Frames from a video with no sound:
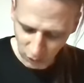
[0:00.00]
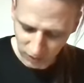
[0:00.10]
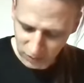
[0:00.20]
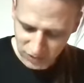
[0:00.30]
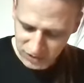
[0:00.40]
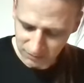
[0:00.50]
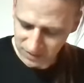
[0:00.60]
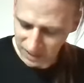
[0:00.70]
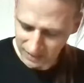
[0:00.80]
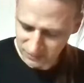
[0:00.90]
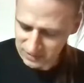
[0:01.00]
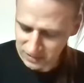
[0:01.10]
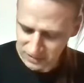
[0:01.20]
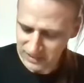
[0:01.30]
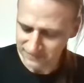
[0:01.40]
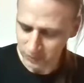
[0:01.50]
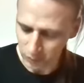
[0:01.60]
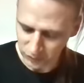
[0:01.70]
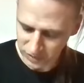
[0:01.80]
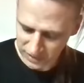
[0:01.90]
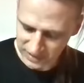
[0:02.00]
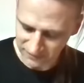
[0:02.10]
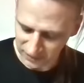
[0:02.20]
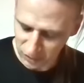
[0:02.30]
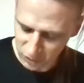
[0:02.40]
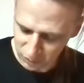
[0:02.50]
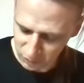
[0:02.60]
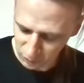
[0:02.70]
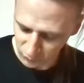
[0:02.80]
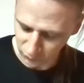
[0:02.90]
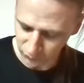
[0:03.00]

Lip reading: where it was sometimes difficult even to move.